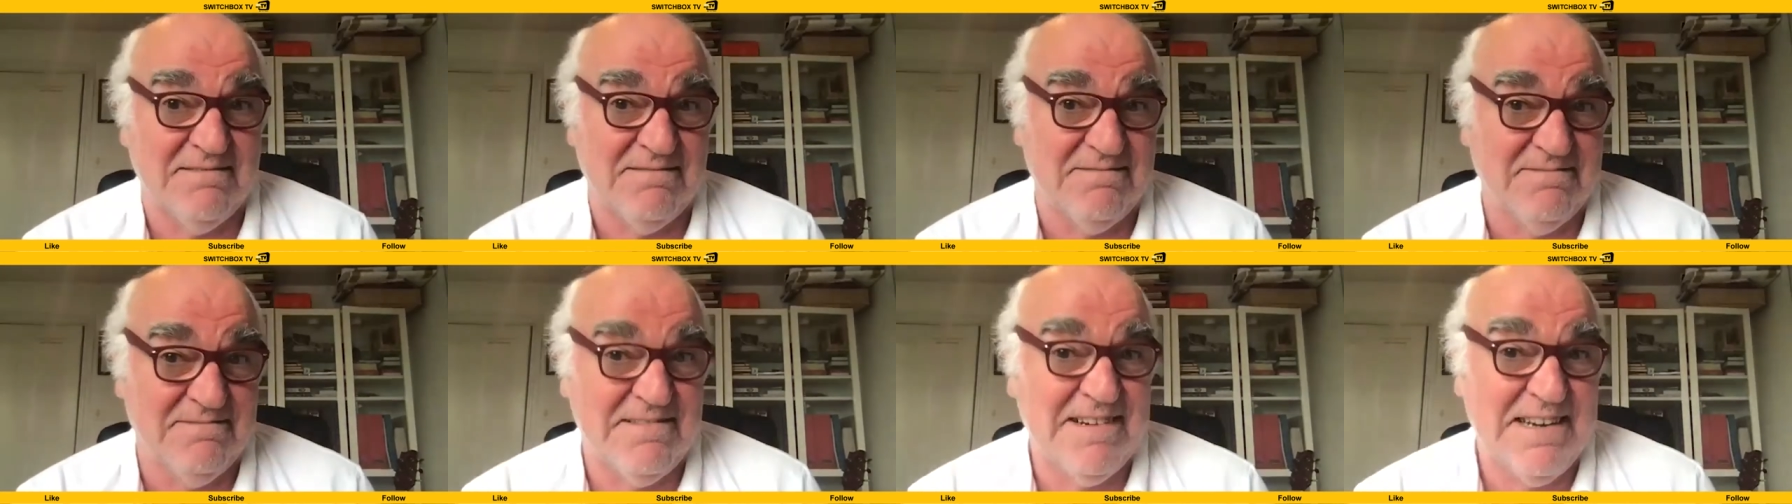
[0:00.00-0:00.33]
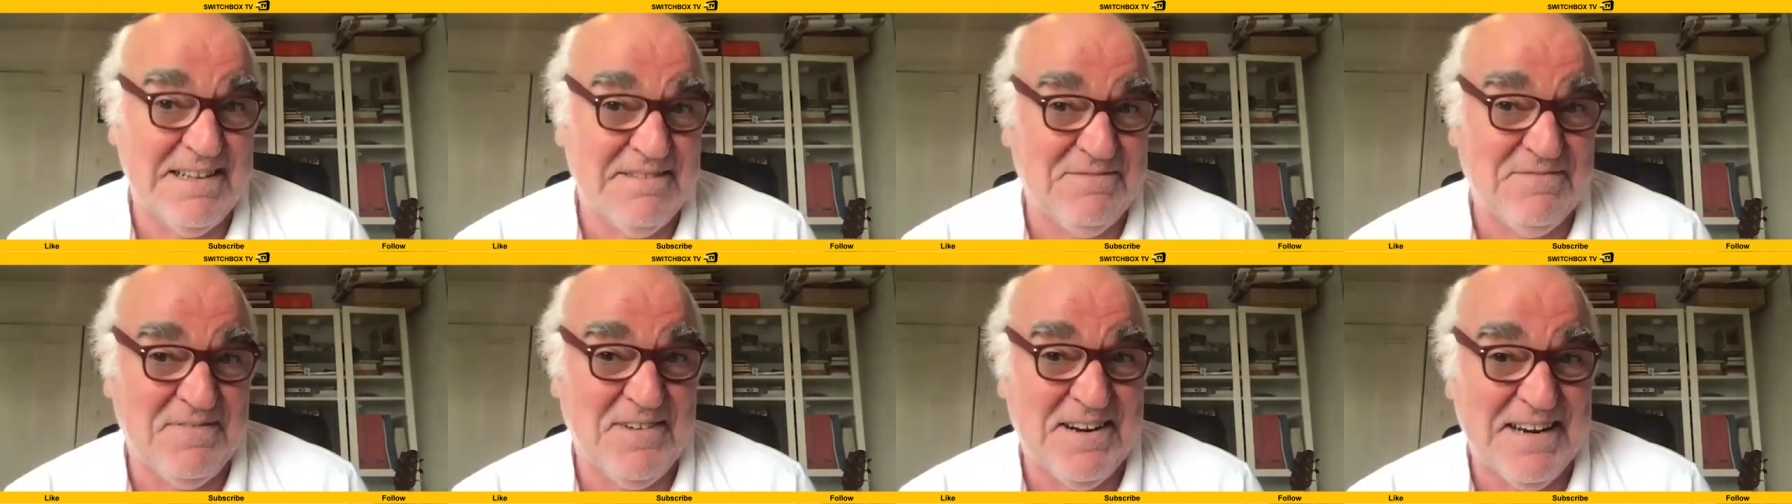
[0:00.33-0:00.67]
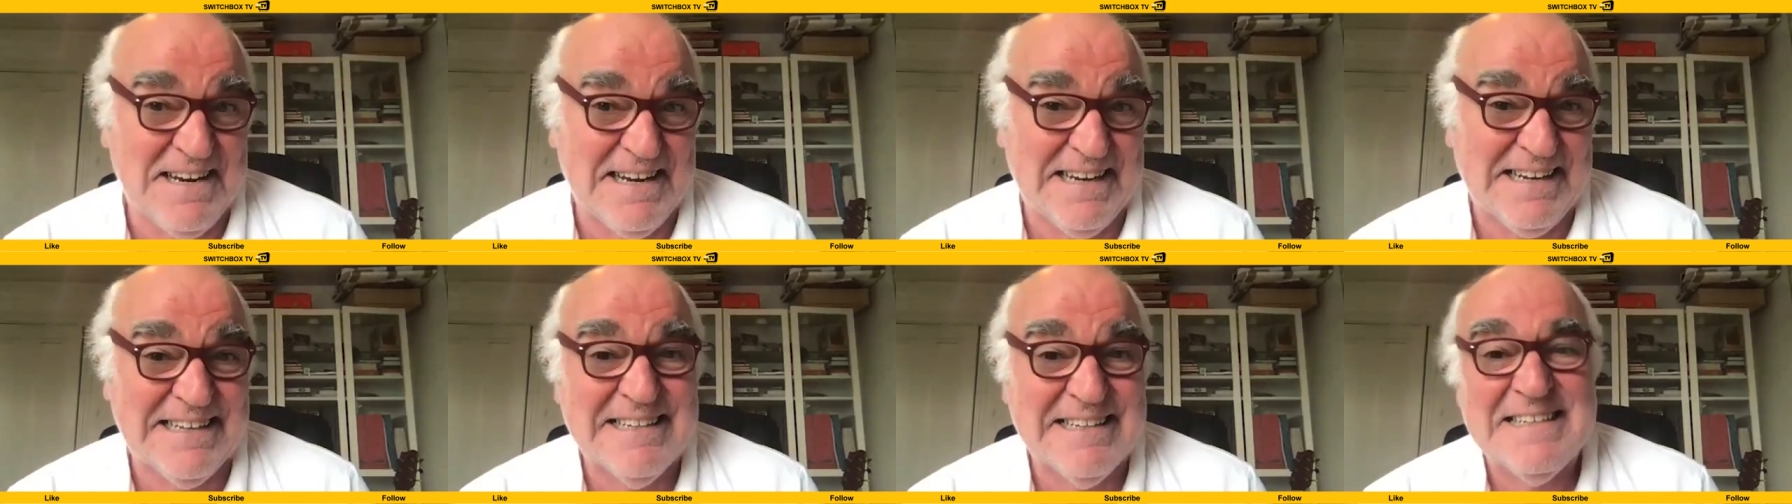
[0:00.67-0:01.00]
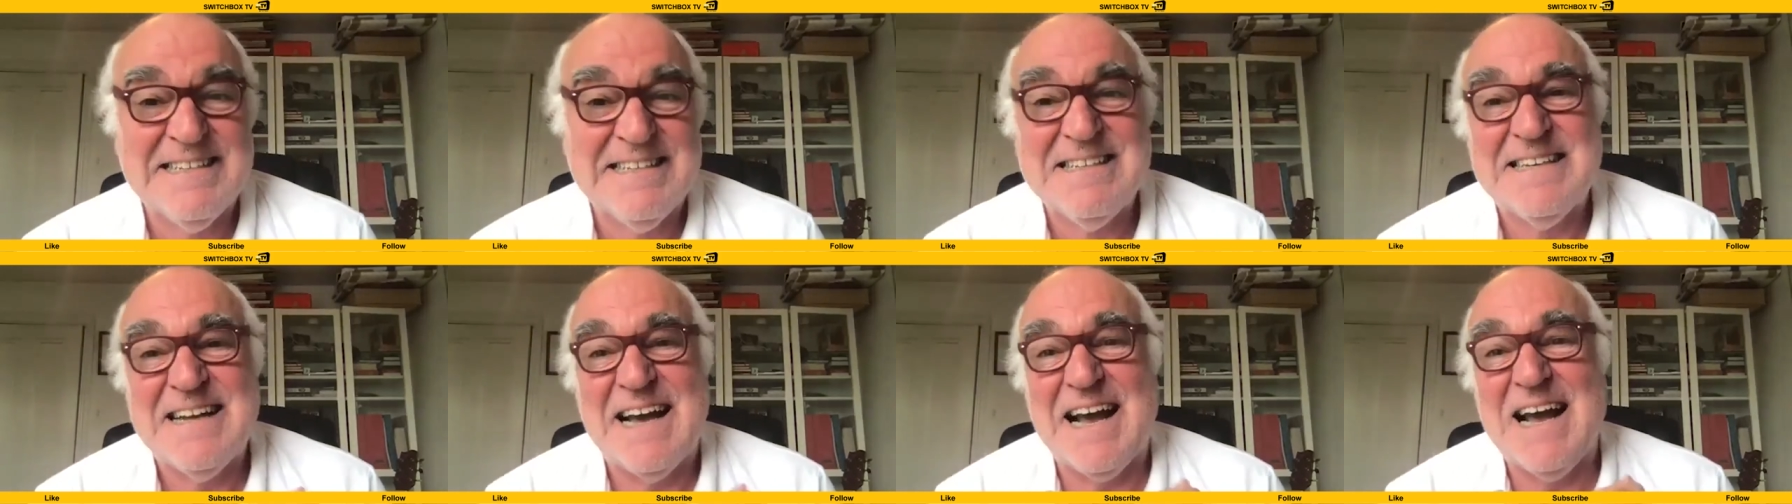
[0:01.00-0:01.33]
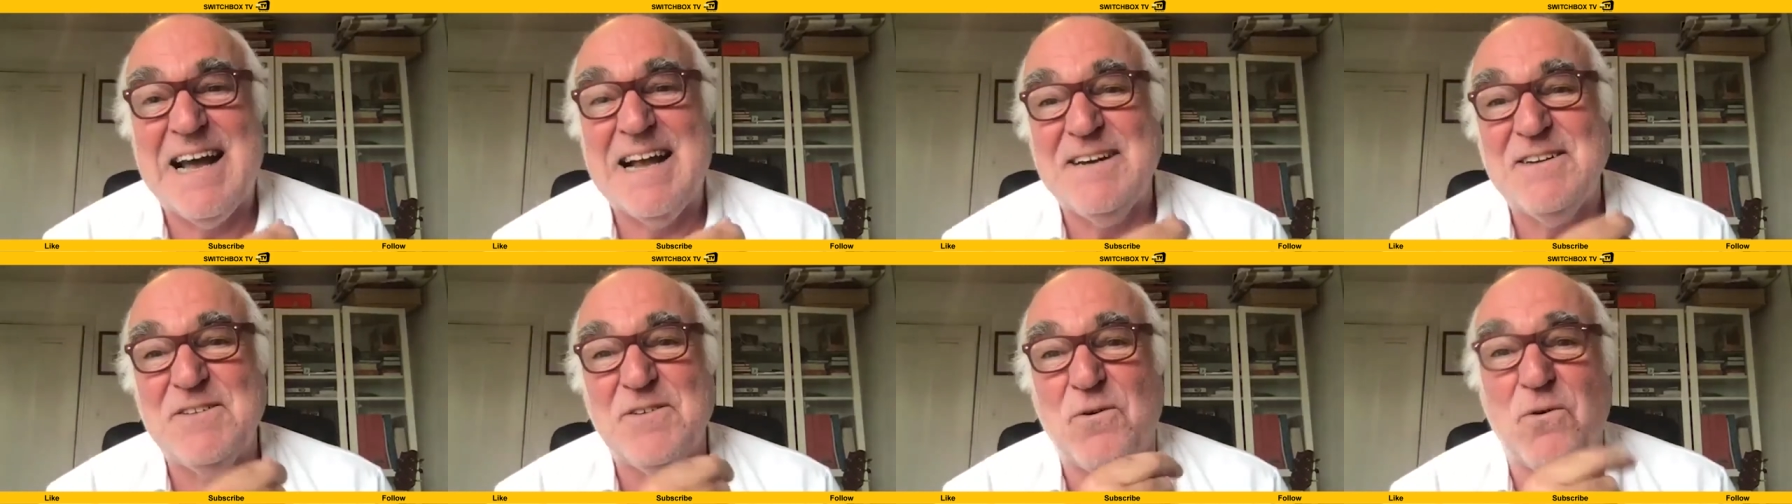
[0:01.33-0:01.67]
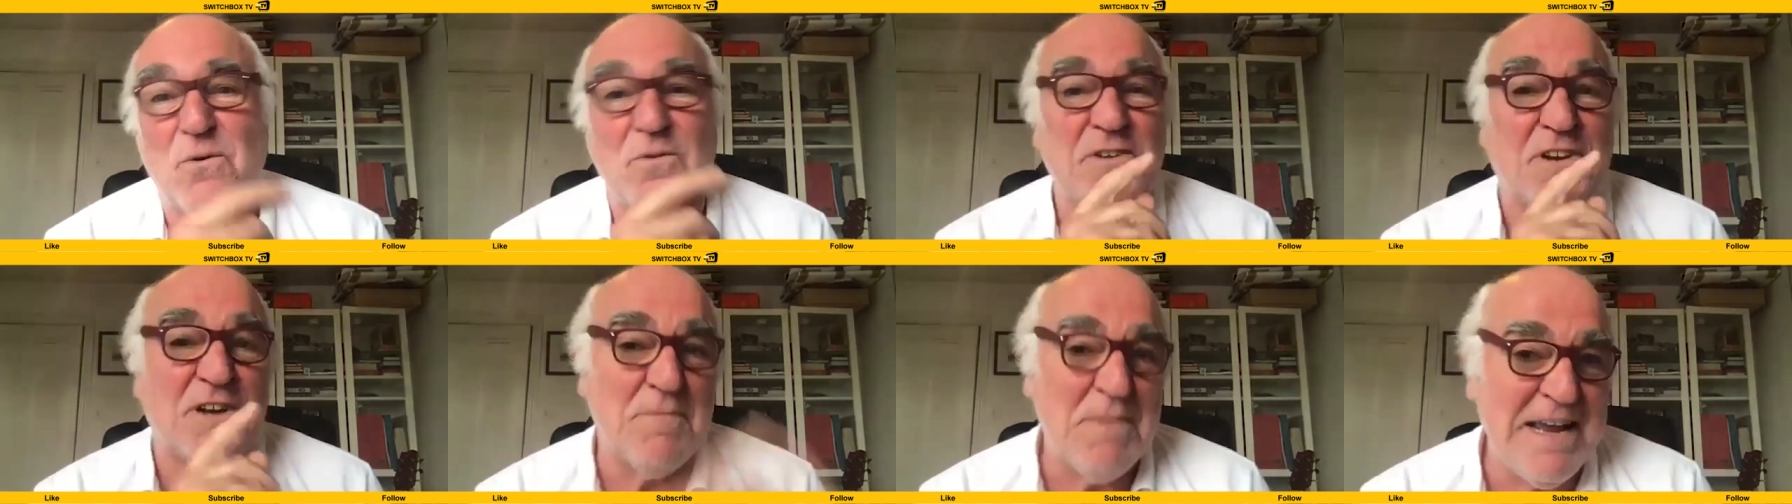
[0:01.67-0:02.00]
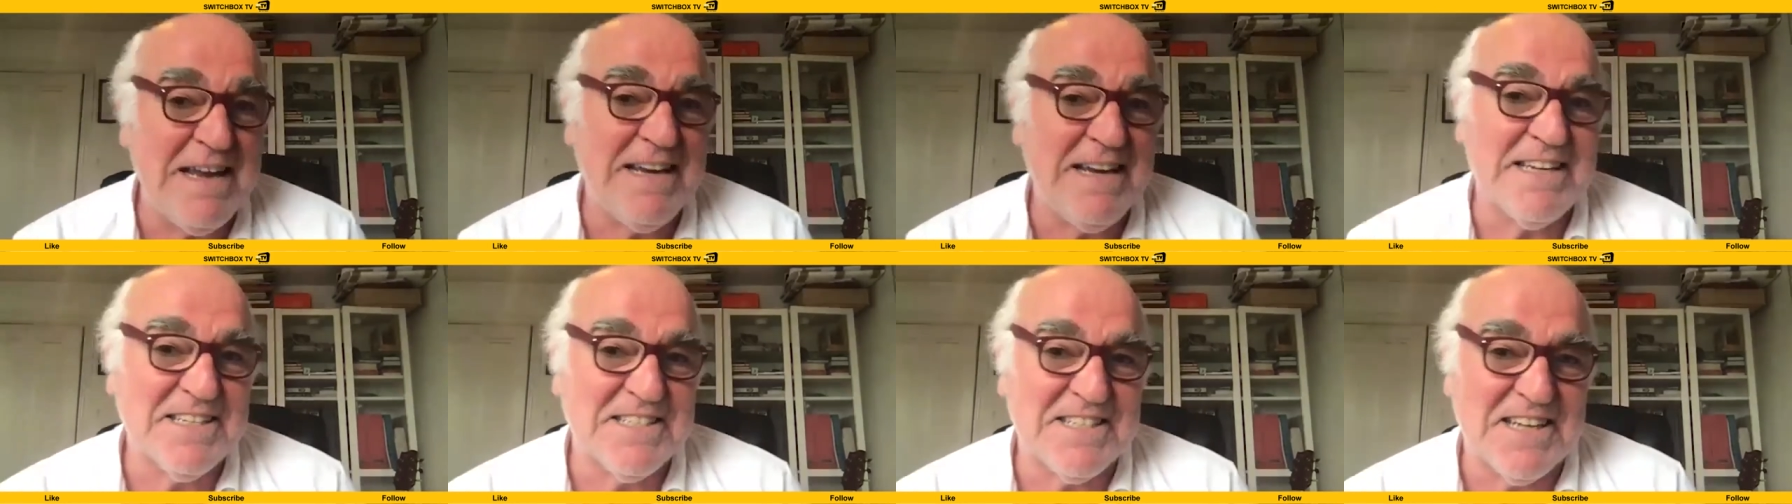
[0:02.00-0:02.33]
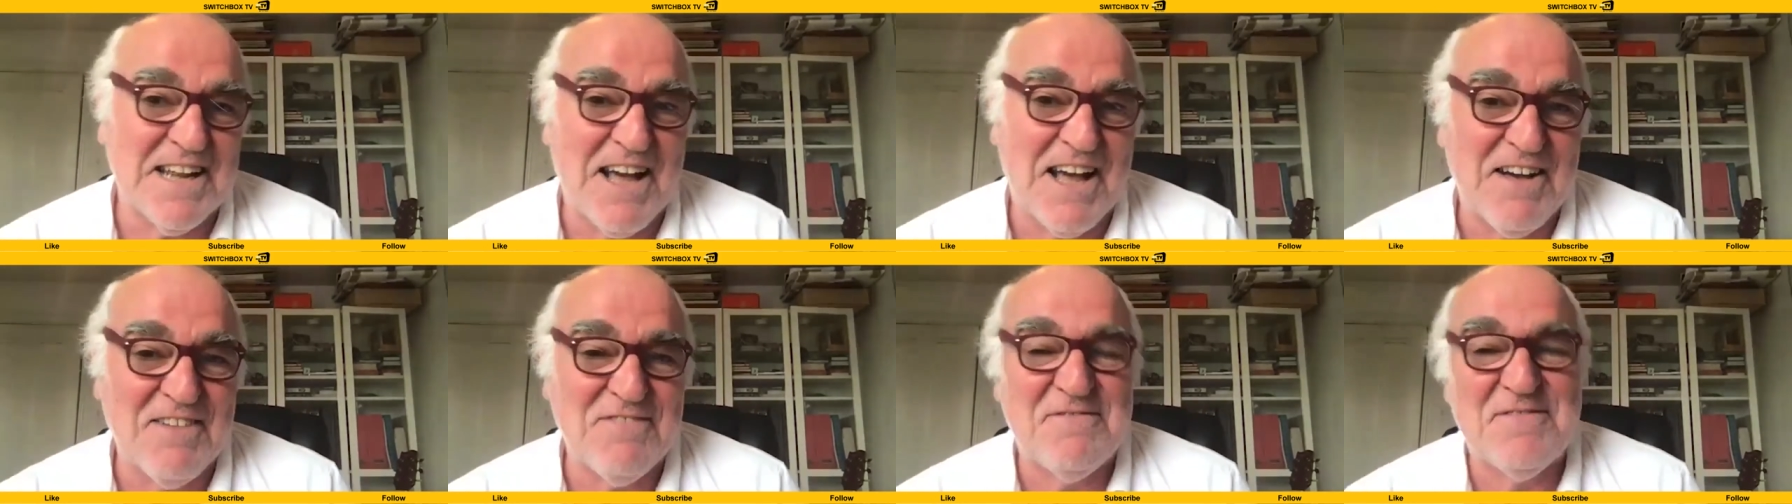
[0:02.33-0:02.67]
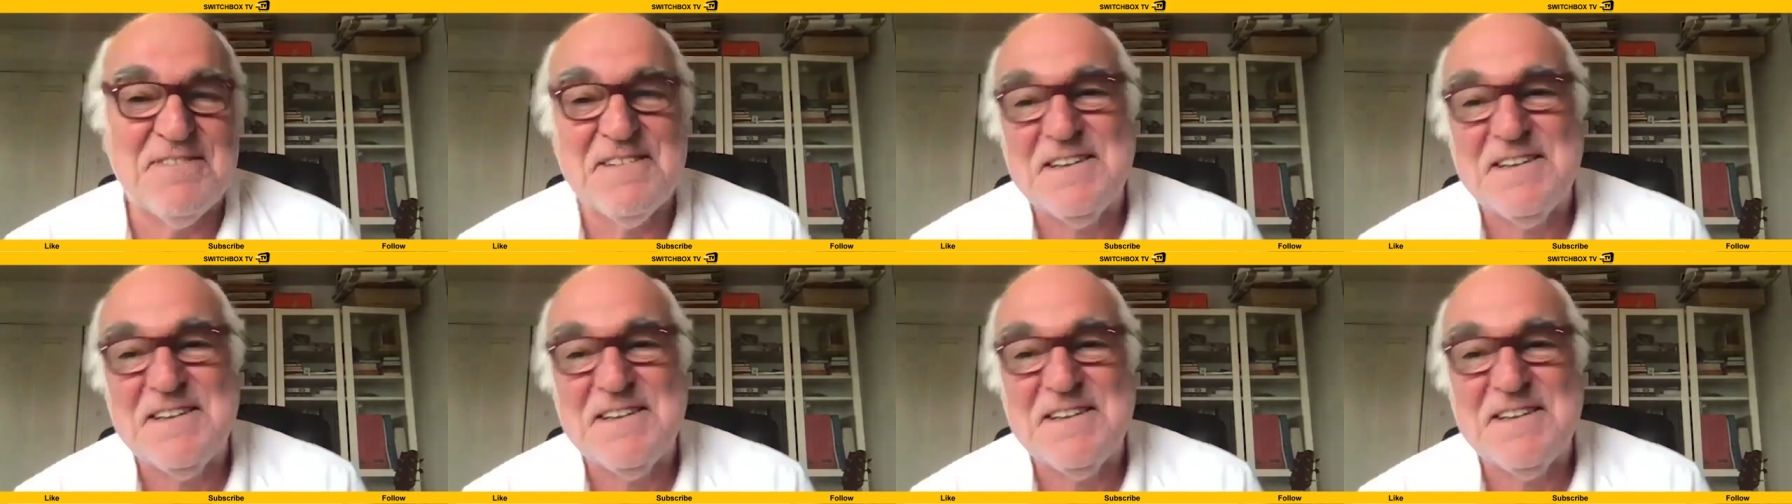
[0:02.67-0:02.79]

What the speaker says: really funny, and all the comedians laugh.